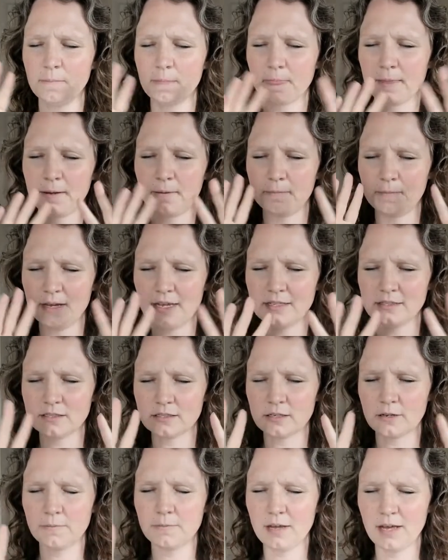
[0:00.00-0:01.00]
And
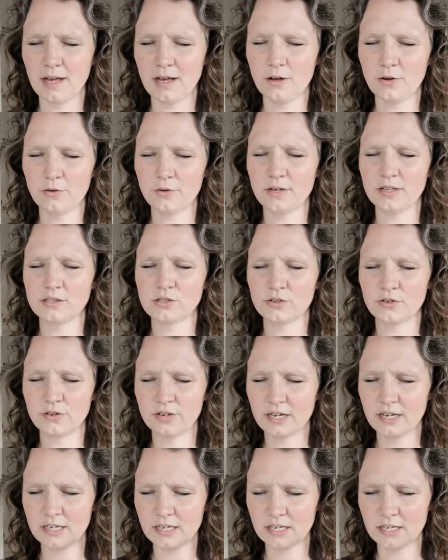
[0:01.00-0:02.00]
somehow it's
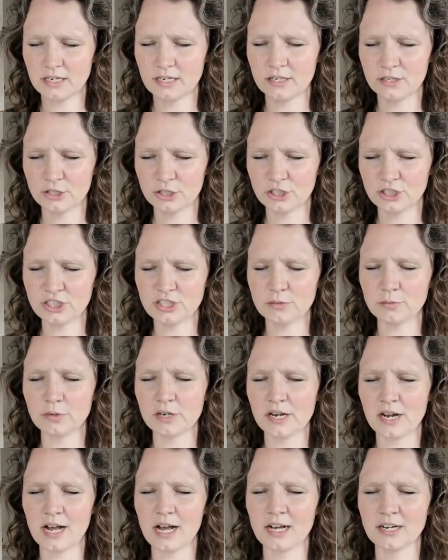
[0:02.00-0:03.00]
creating an energy
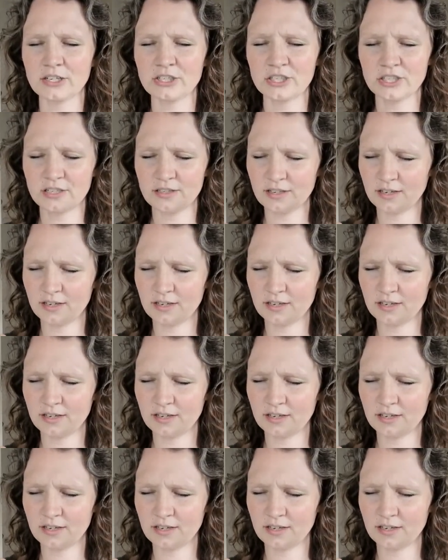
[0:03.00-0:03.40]
reaction